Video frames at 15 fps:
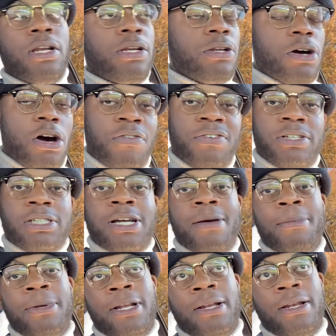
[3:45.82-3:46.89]
Dolphins
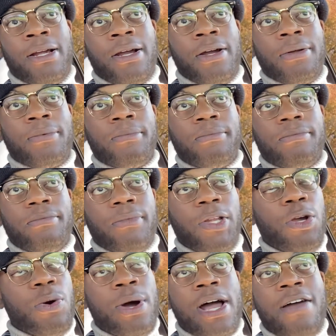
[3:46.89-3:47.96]
coming in there.
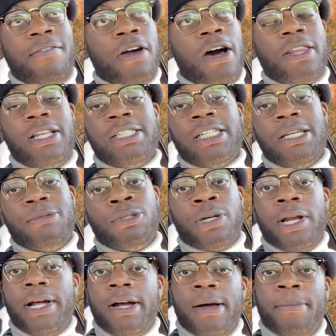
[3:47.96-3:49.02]
You're going to have other teams
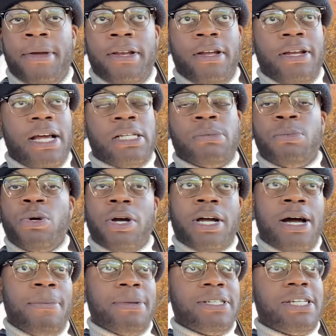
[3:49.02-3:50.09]
trying to come in there. That's more
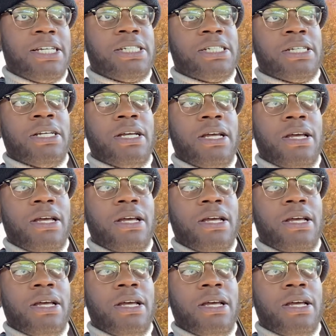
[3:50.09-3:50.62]
competition.